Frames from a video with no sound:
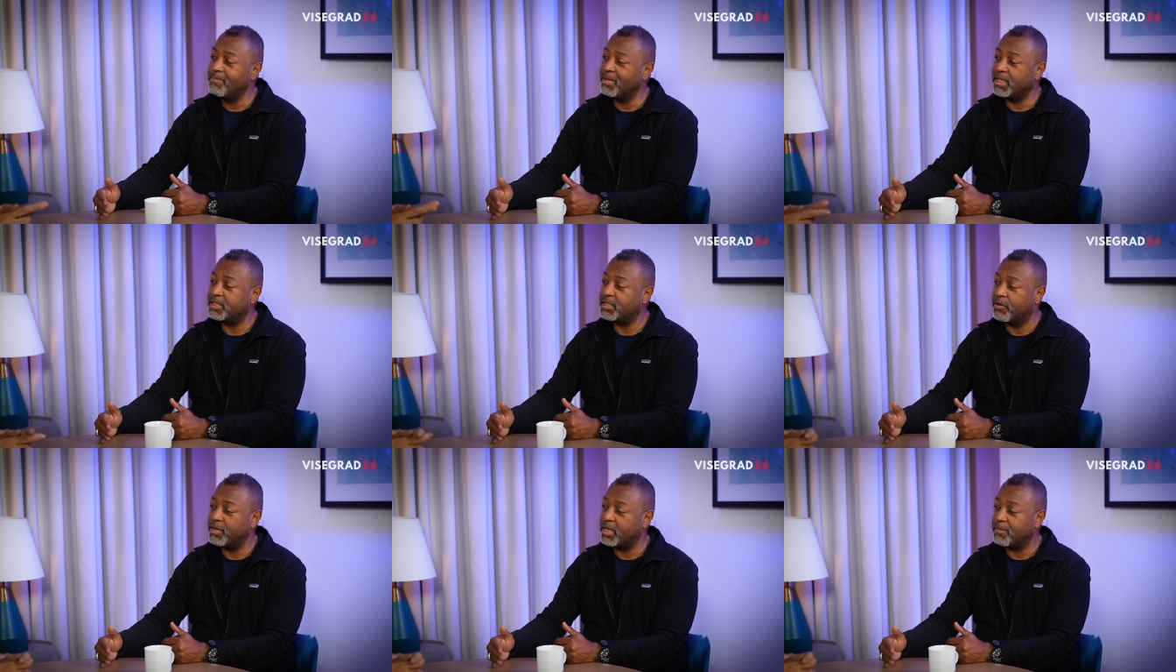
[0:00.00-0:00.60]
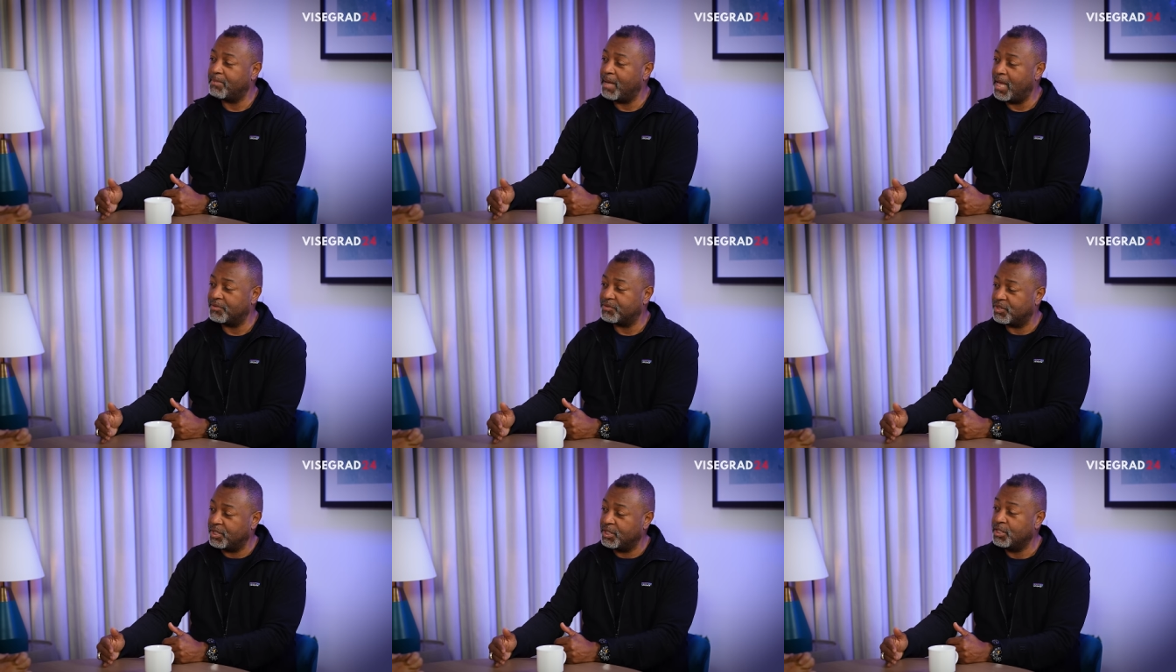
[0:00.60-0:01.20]
military
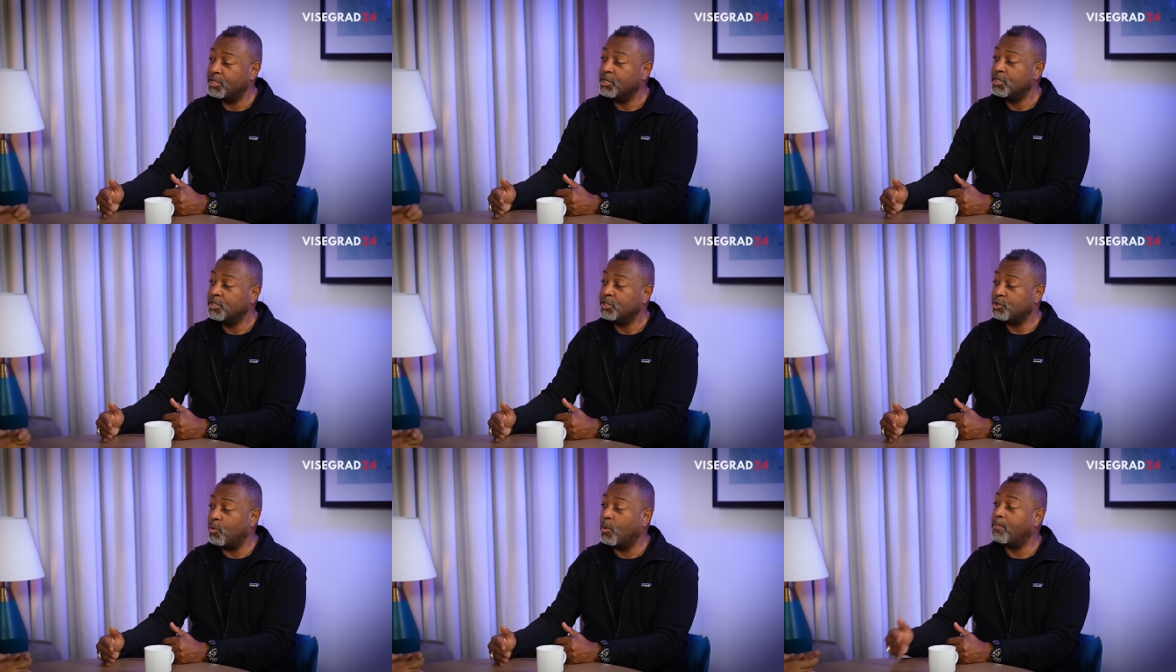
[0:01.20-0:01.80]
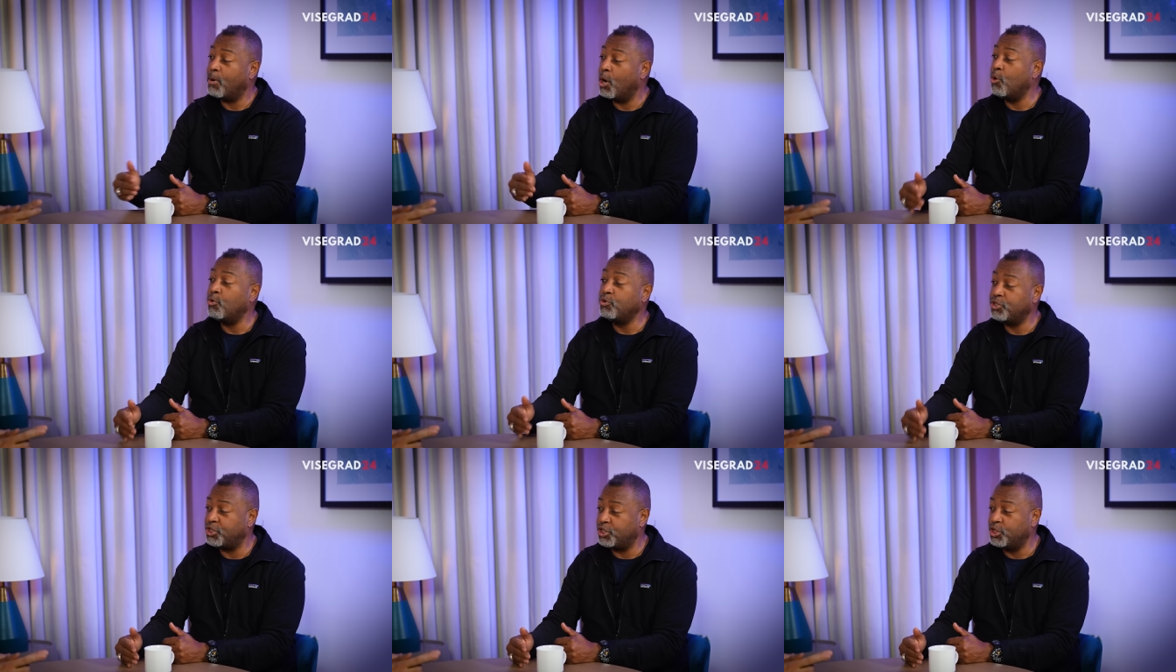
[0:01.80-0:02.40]
capacity to
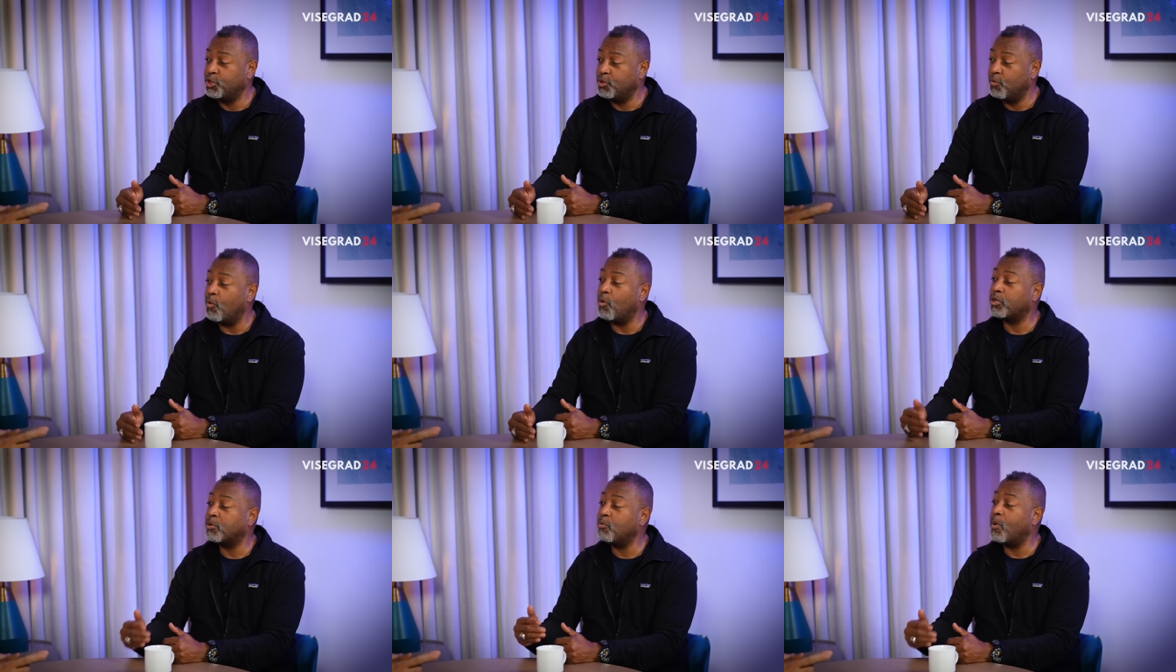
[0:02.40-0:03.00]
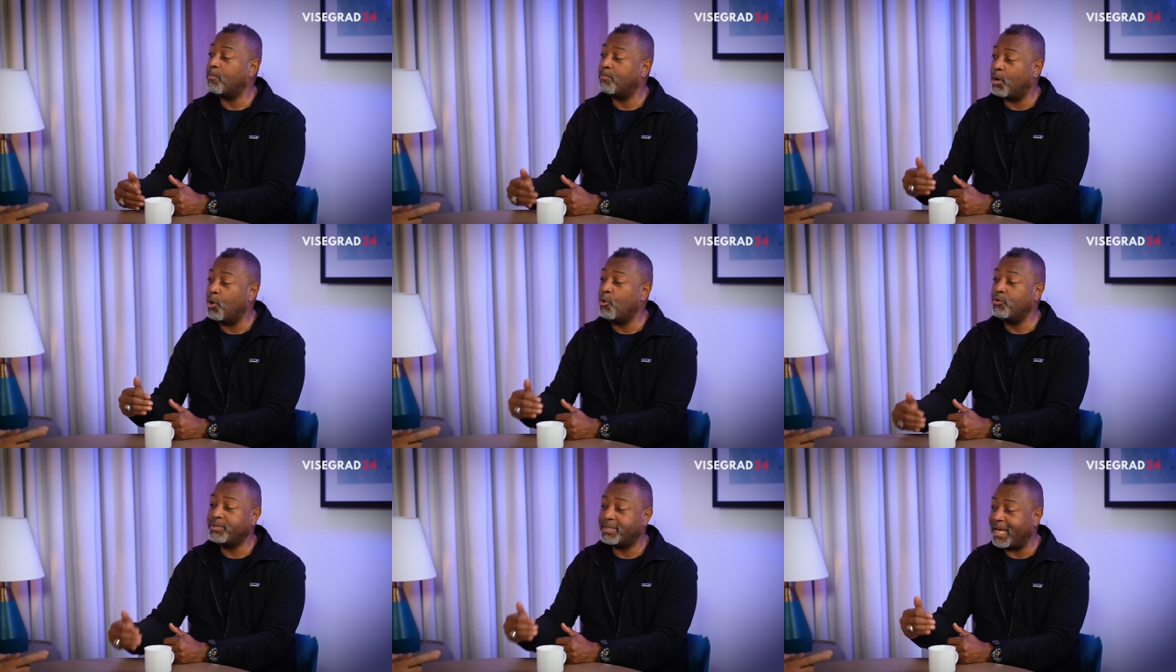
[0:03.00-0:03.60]
oppose you or to
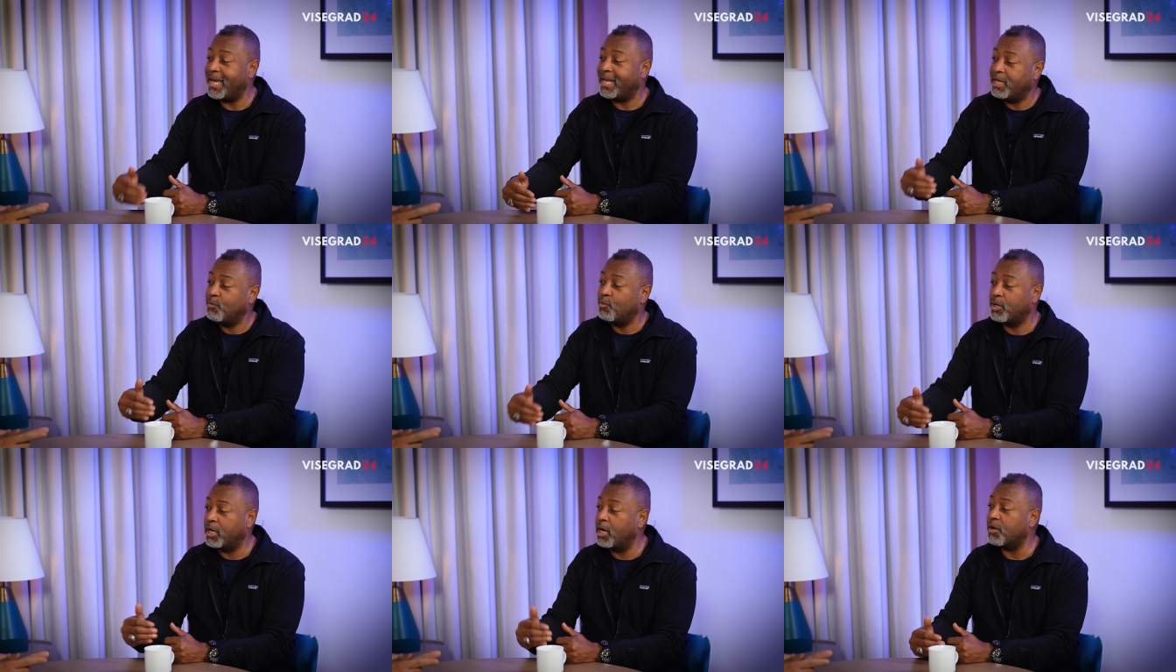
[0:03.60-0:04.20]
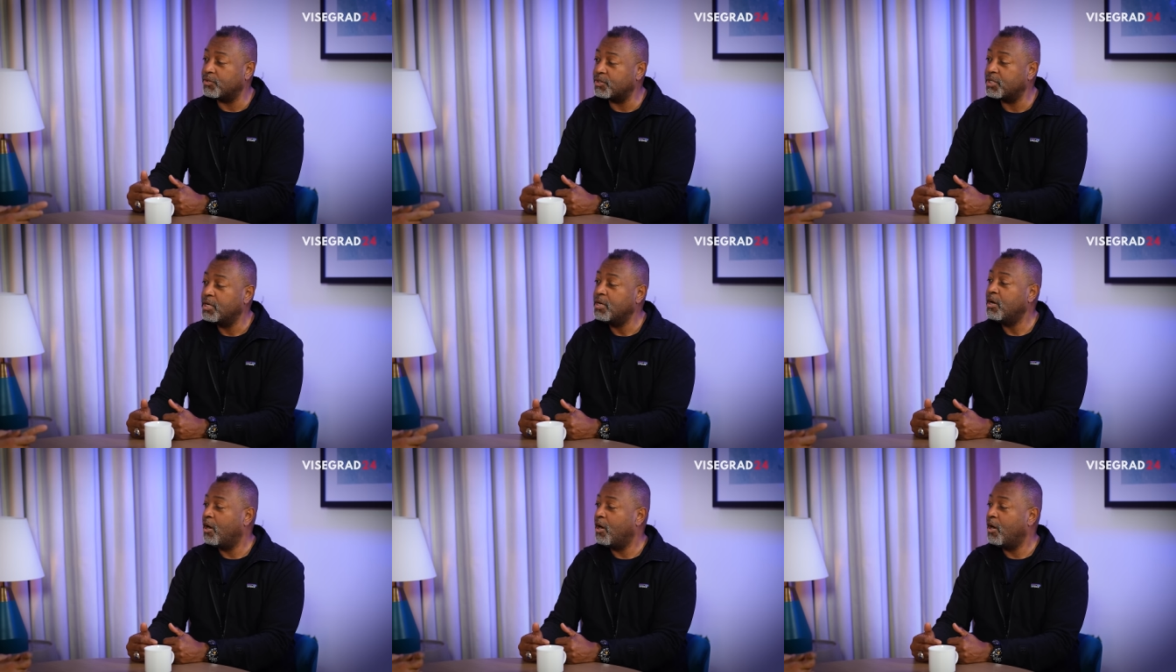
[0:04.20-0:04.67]
oppose anyone else.